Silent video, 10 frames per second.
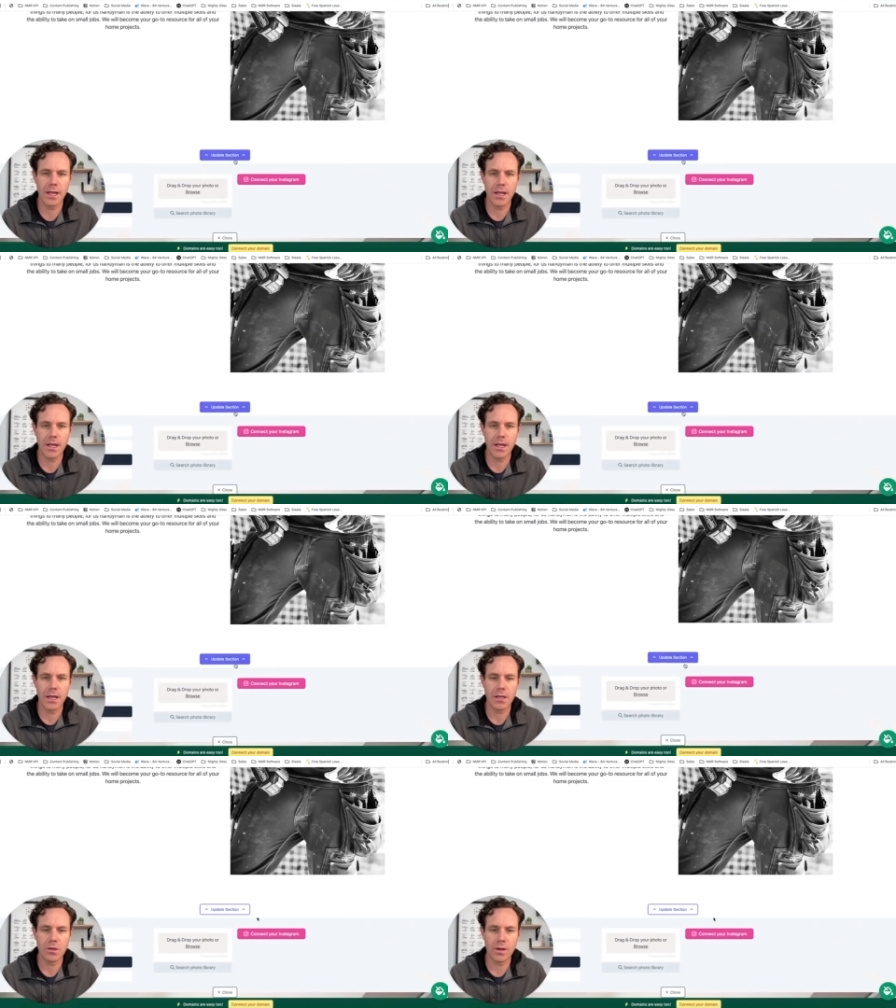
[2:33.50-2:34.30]
You
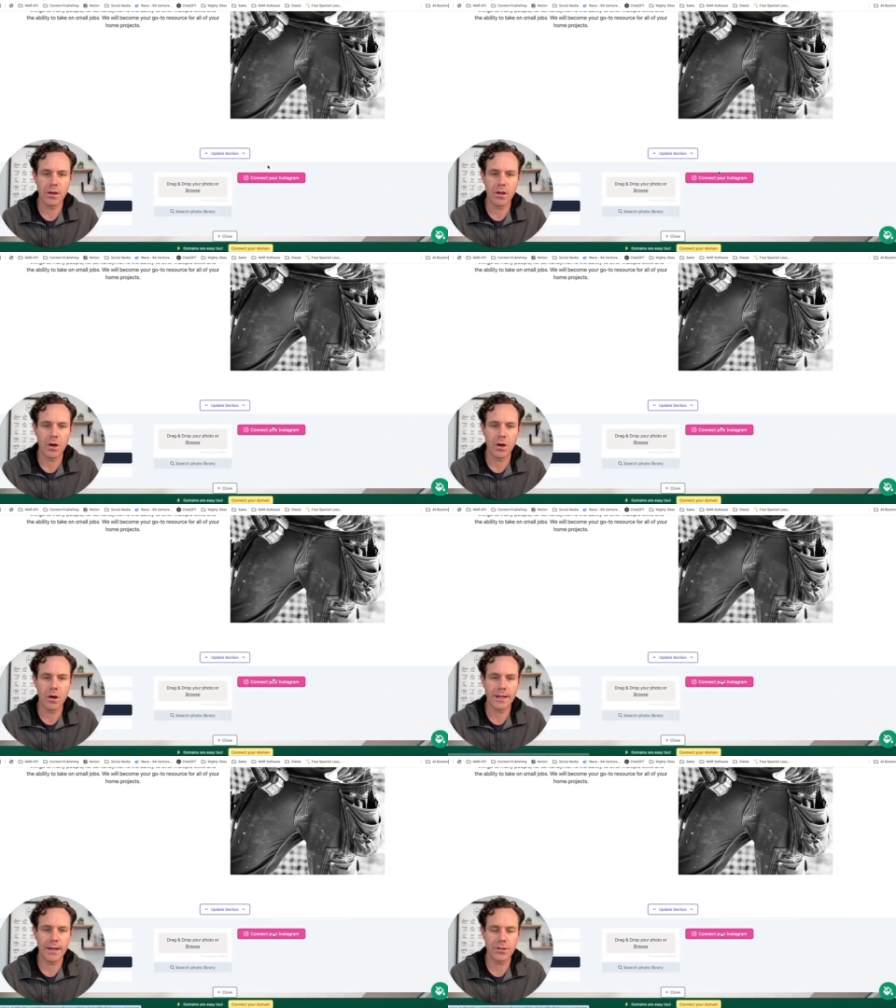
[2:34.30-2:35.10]
can go and connect
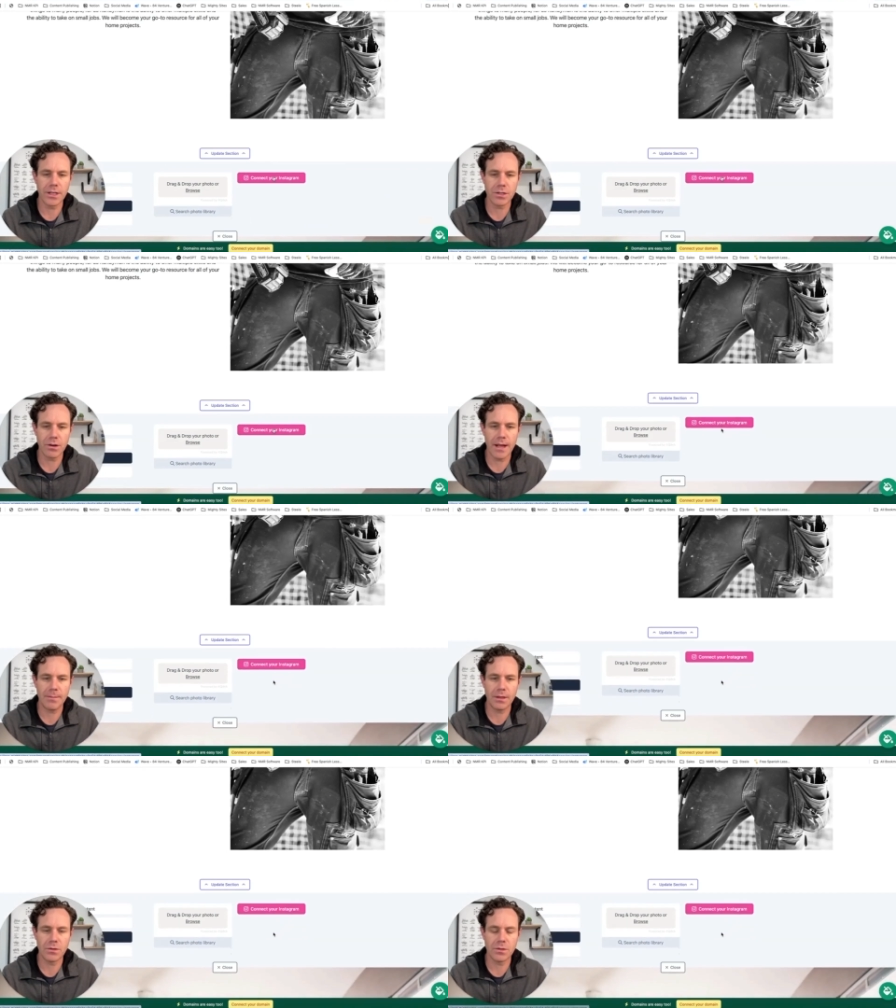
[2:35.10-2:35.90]
your Instagram,
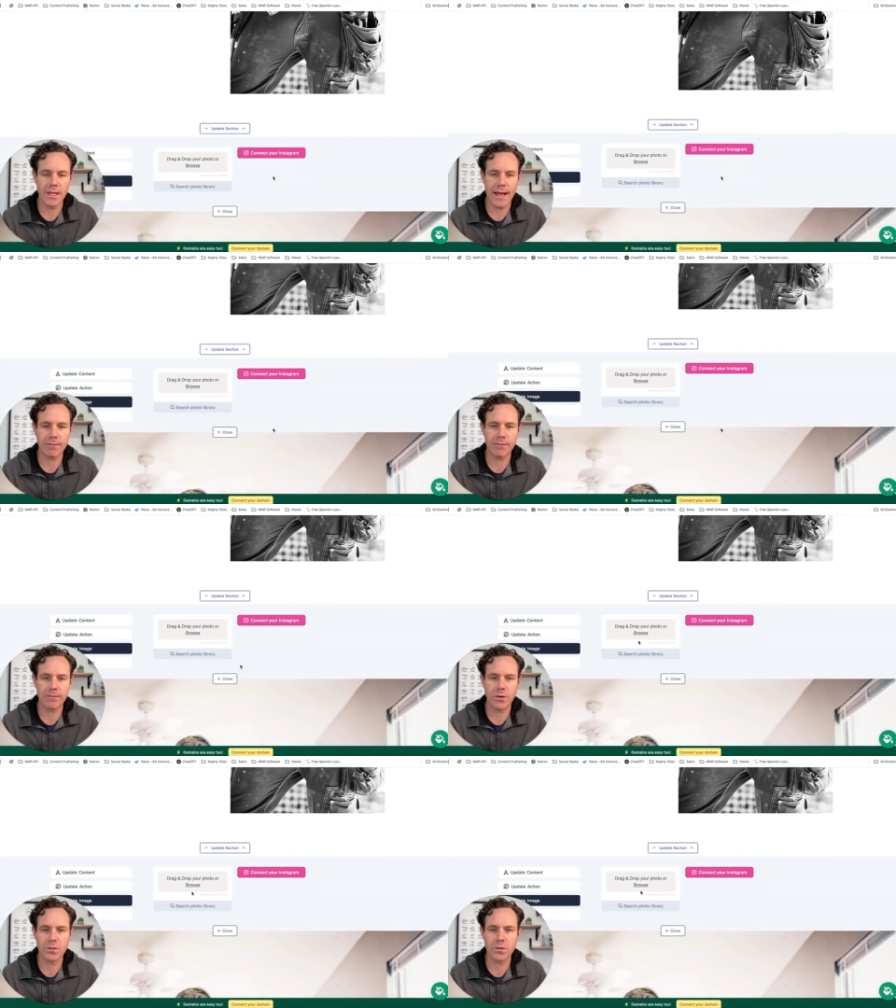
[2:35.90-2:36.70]
use that for
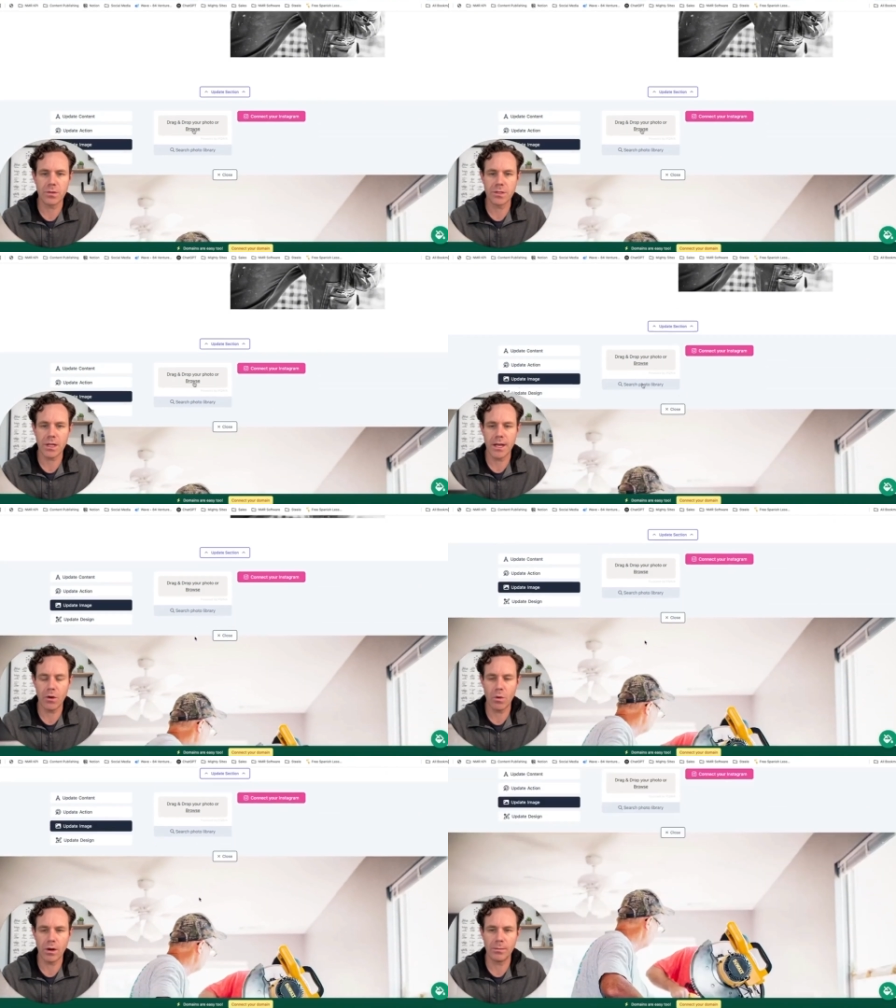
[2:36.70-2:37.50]
photos through the site, or upload